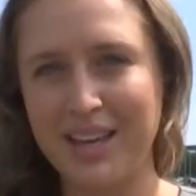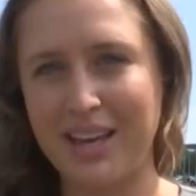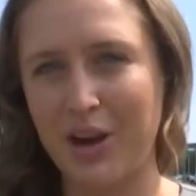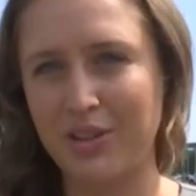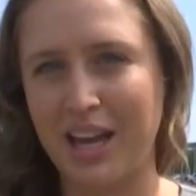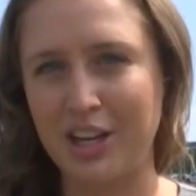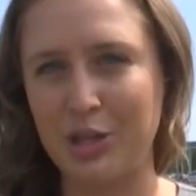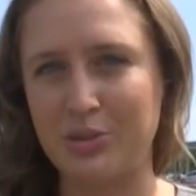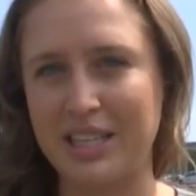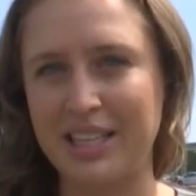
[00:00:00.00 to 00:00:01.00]
Carolina
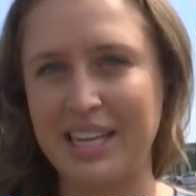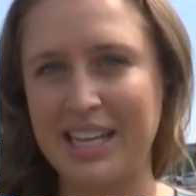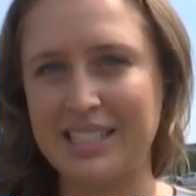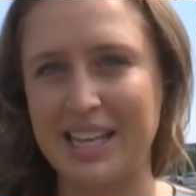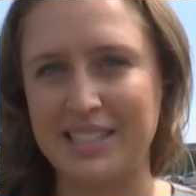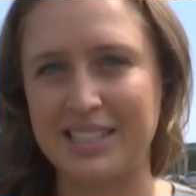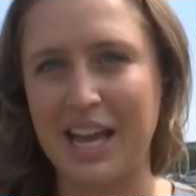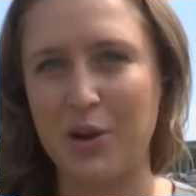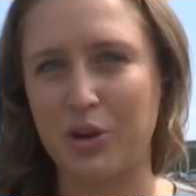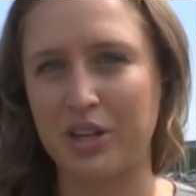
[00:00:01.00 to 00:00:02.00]
Utilities and
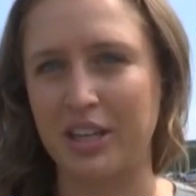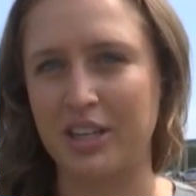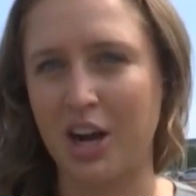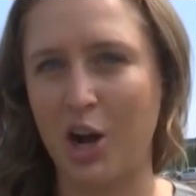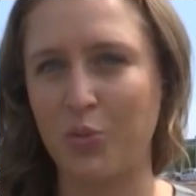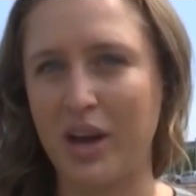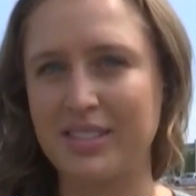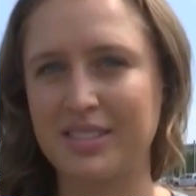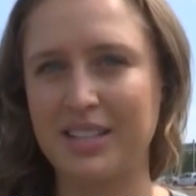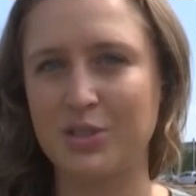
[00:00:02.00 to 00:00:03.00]
Site Work in Conway
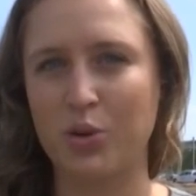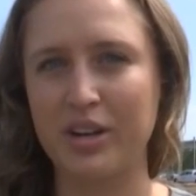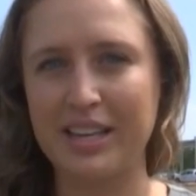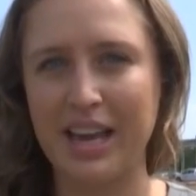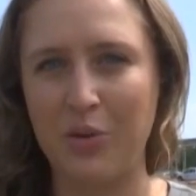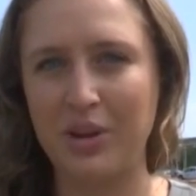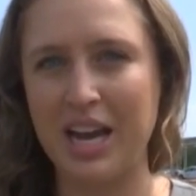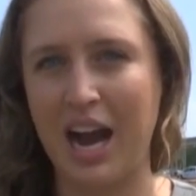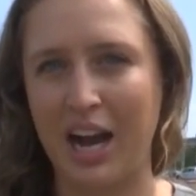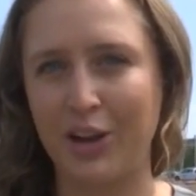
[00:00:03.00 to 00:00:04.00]
says Horry County
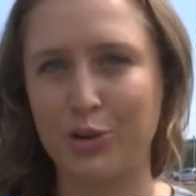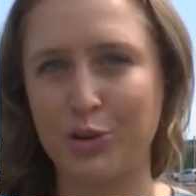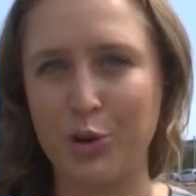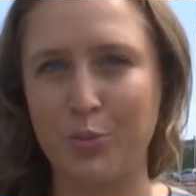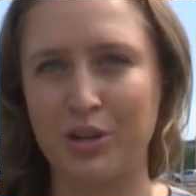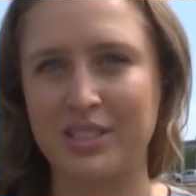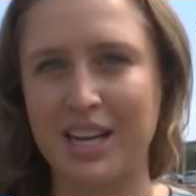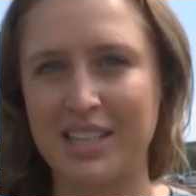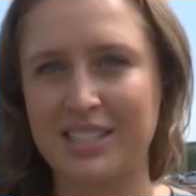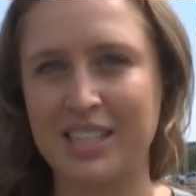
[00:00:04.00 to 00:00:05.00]
hired Cooper
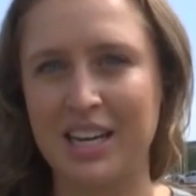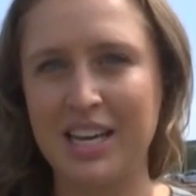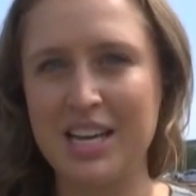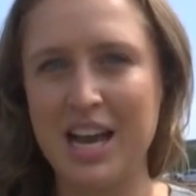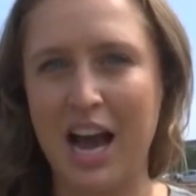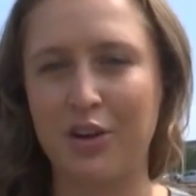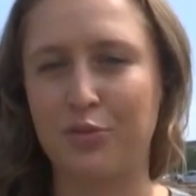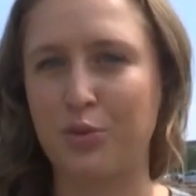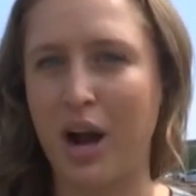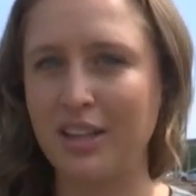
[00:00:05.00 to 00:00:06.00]
Tassia out
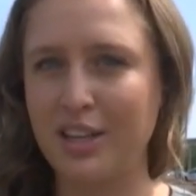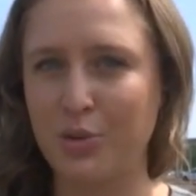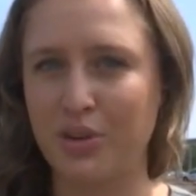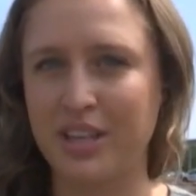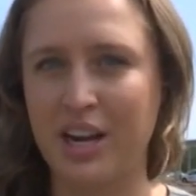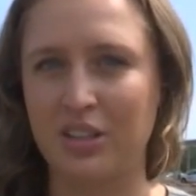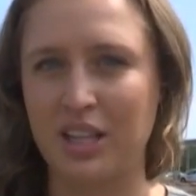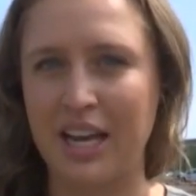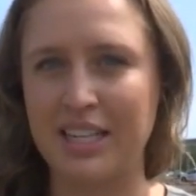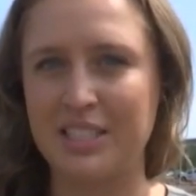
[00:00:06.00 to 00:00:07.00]
of Raleigh, North
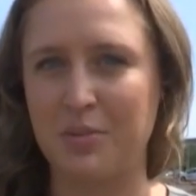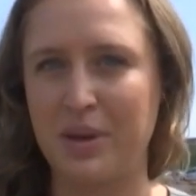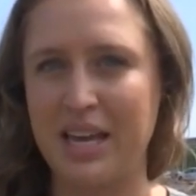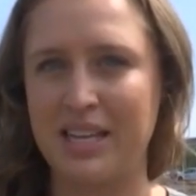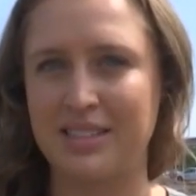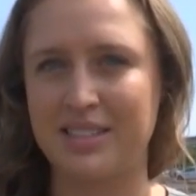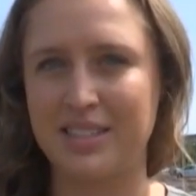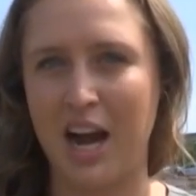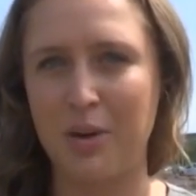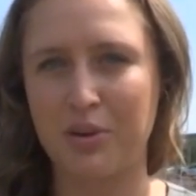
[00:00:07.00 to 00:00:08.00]
Carolina to be its
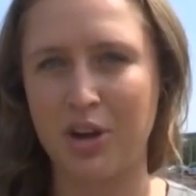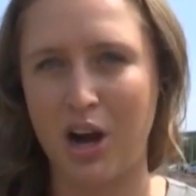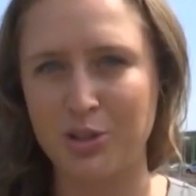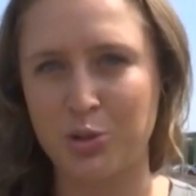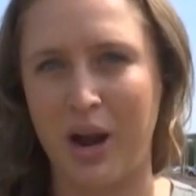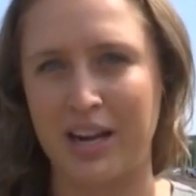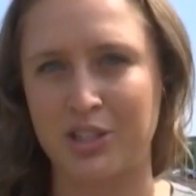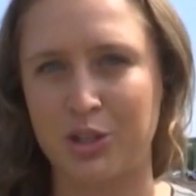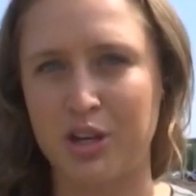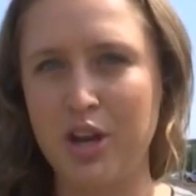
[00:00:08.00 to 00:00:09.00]
top
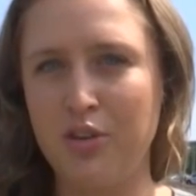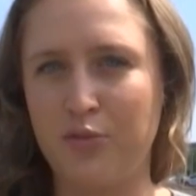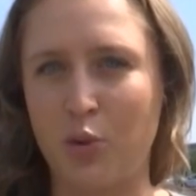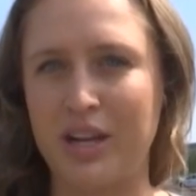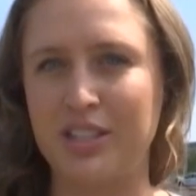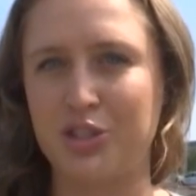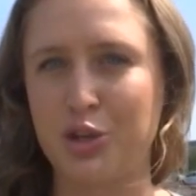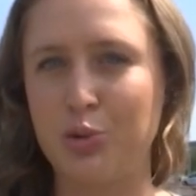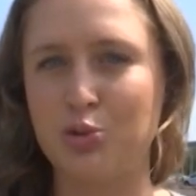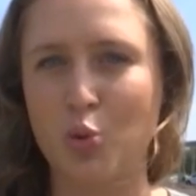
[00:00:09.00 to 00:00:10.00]
contractor for its
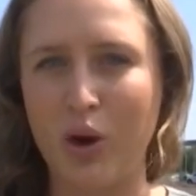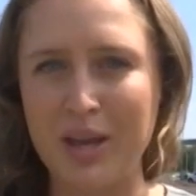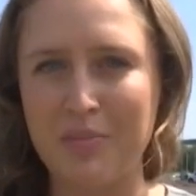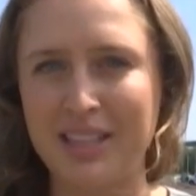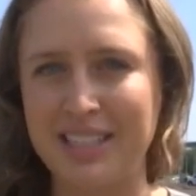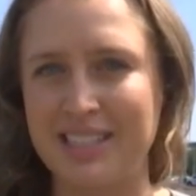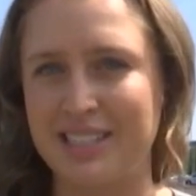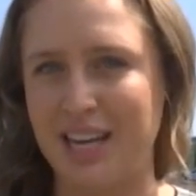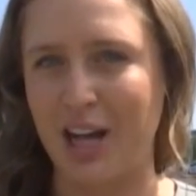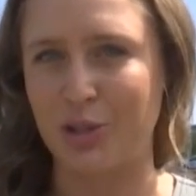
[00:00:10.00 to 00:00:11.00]
new $20 million
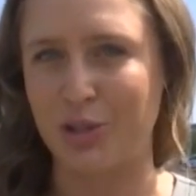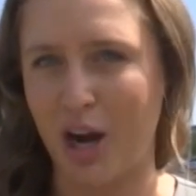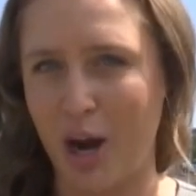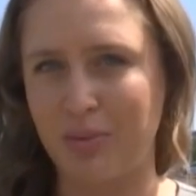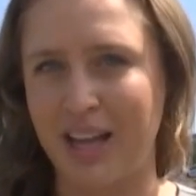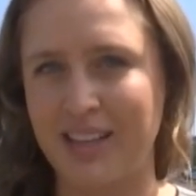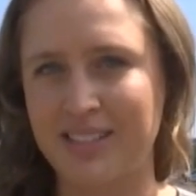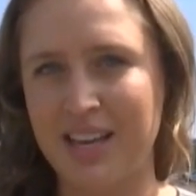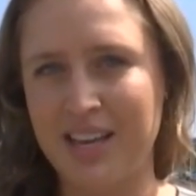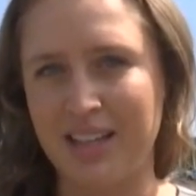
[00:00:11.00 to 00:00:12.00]

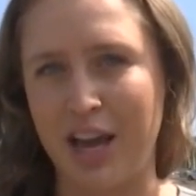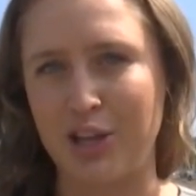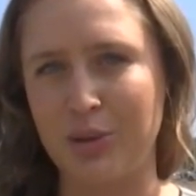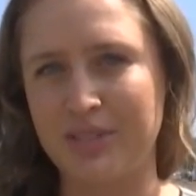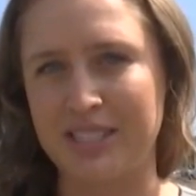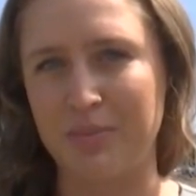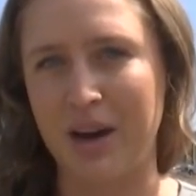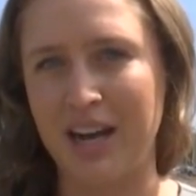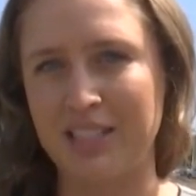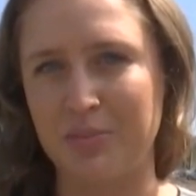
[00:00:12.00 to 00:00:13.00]
complex that you see
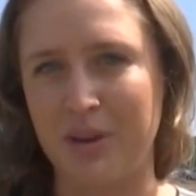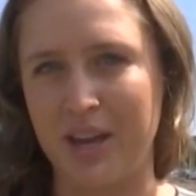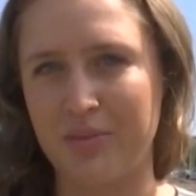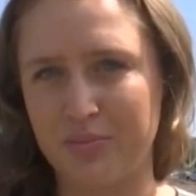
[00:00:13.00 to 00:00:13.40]
behind me.